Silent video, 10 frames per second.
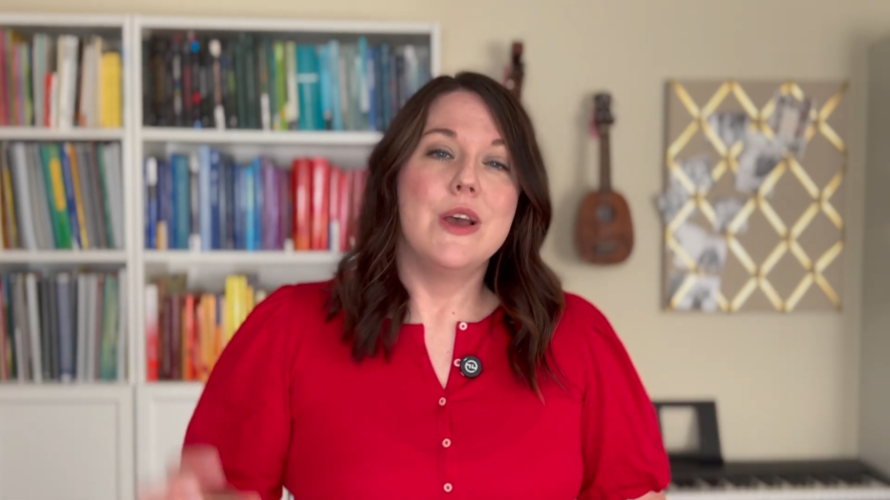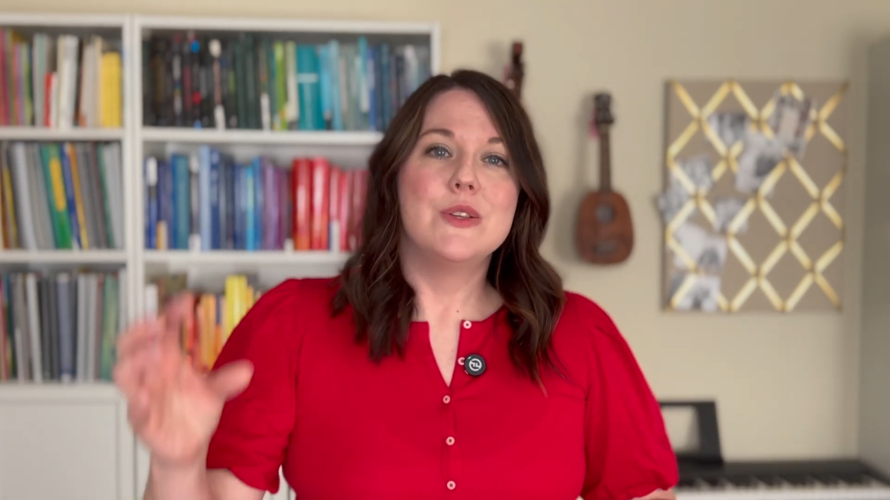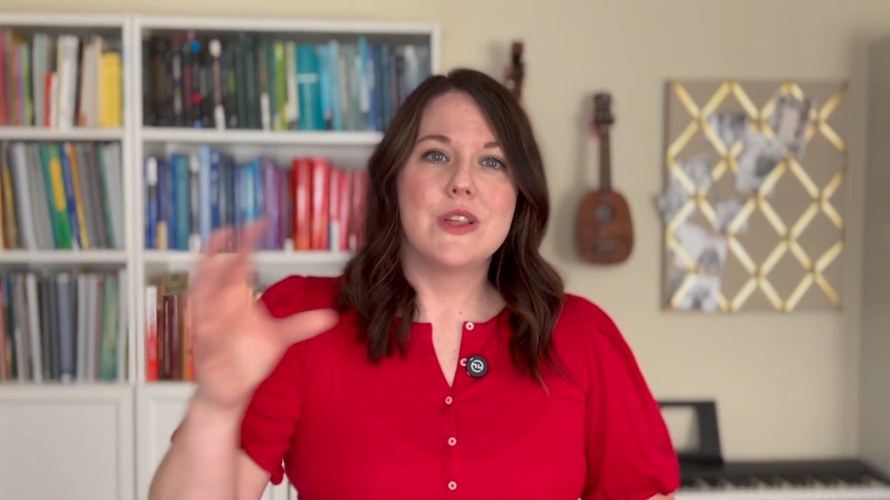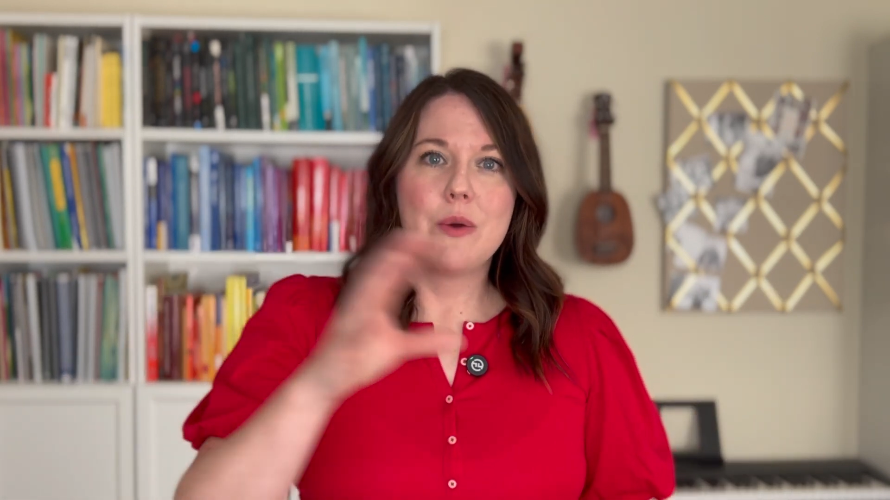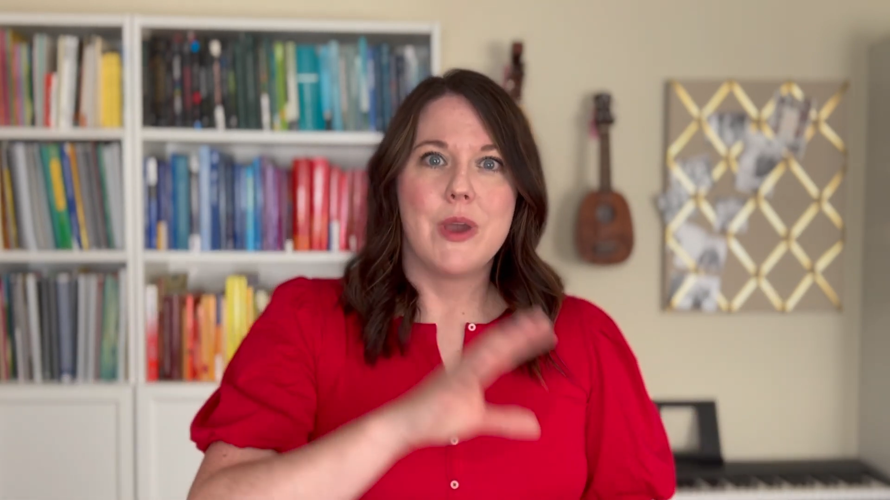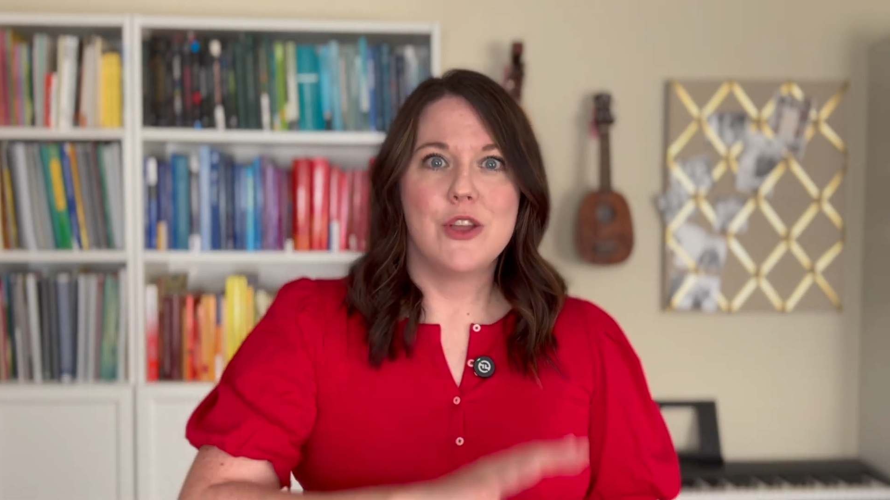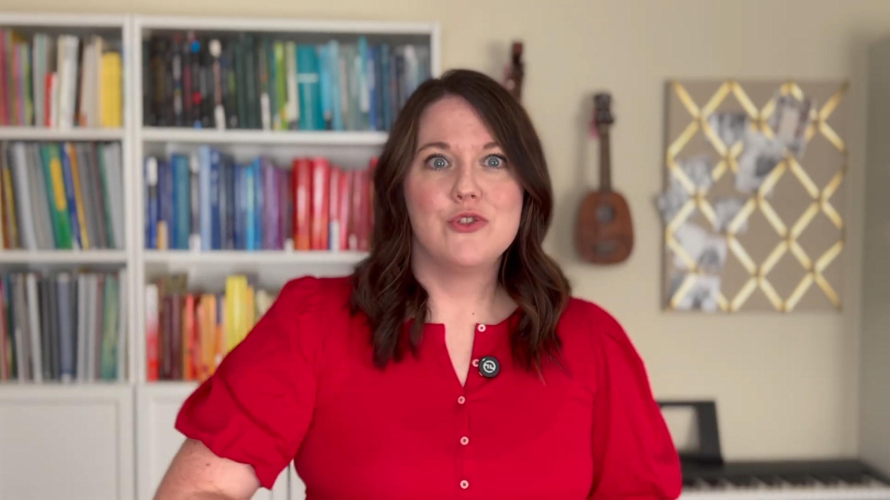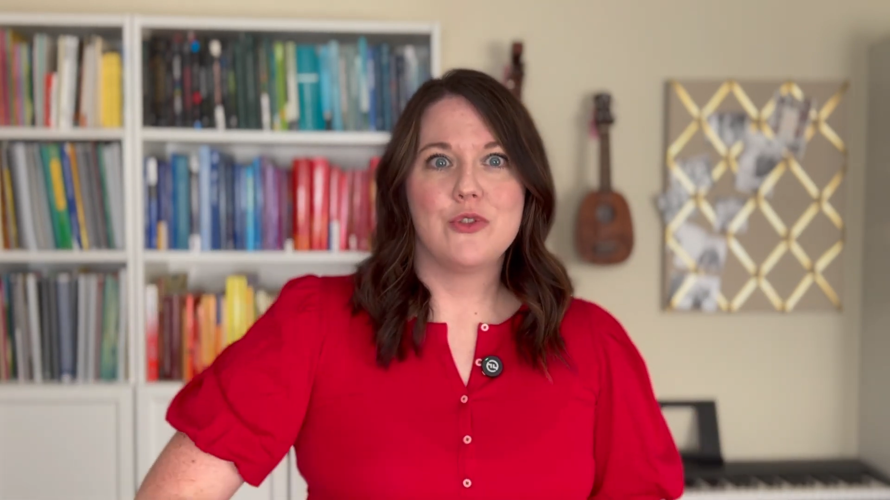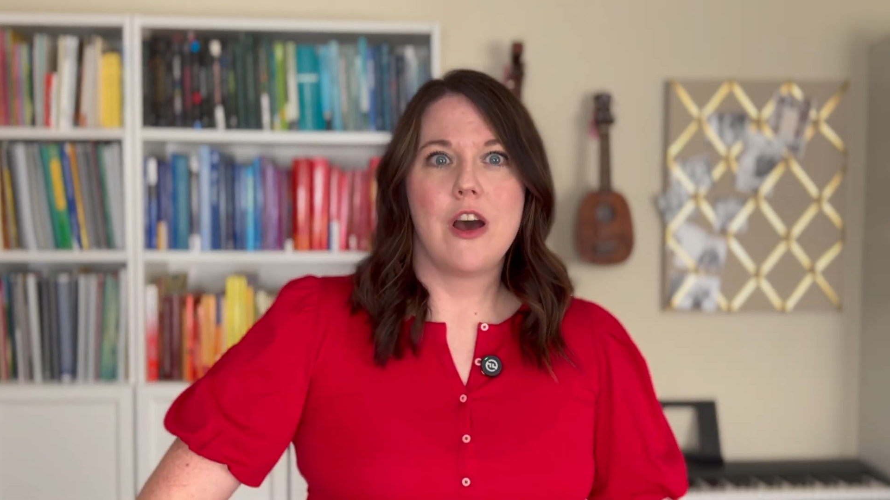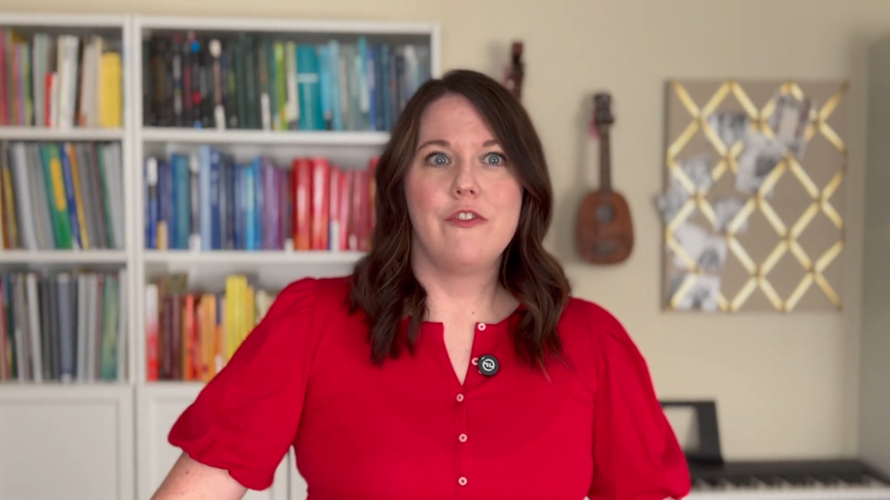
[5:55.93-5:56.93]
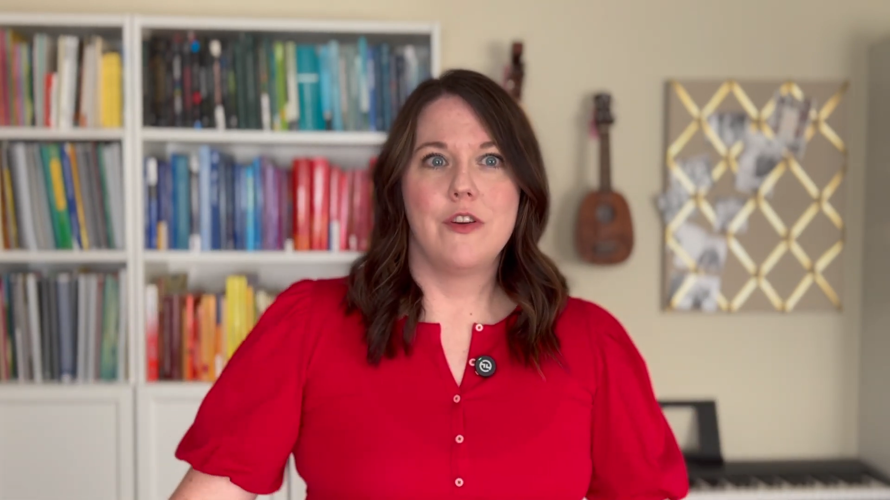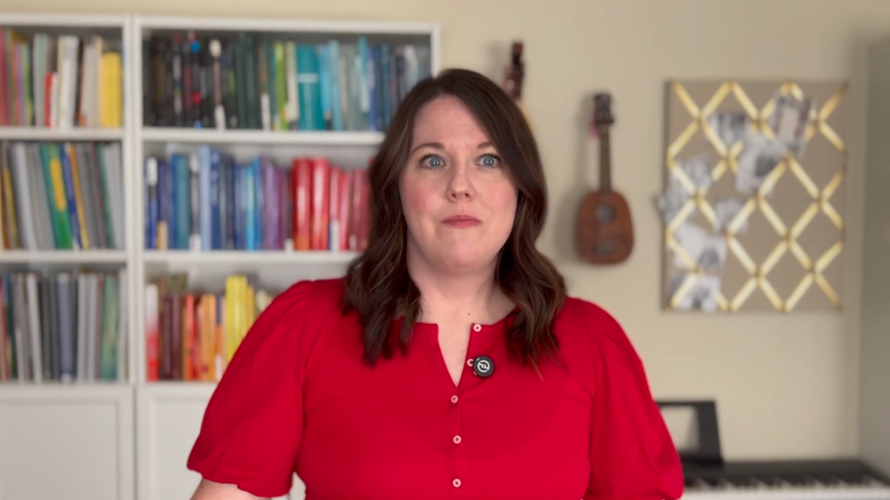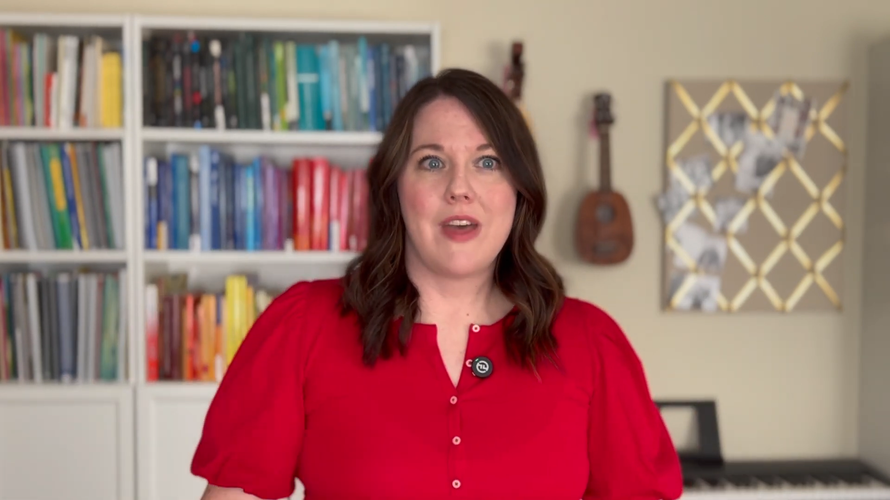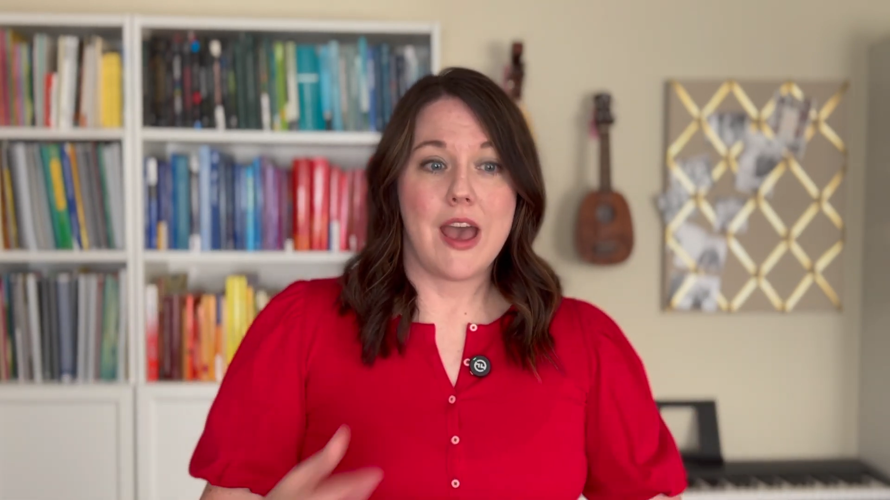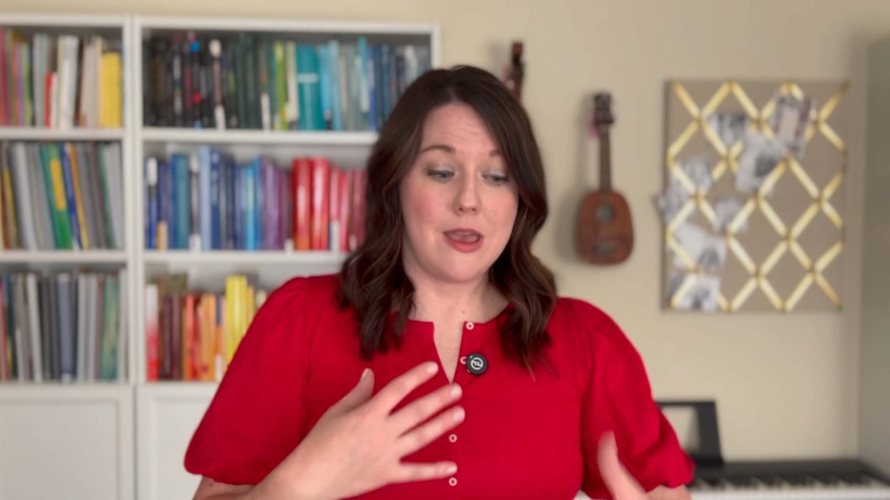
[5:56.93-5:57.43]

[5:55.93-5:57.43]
so that we can draw from that